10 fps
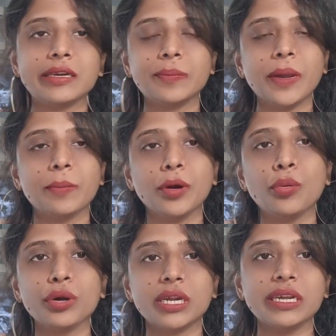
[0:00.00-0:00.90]
remember
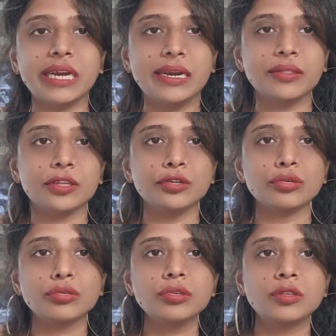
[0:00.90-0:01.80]
what I read in the
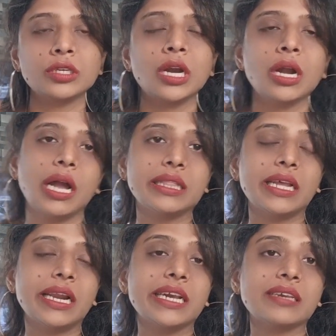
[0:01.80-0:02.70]
news, and
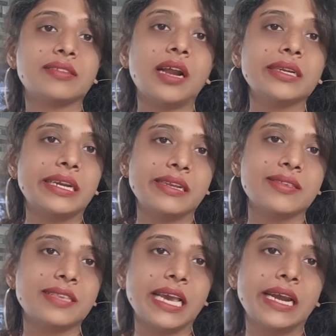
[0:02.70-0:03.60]
then I start getting
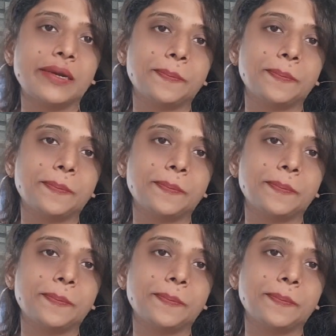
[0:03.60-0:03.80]
scared.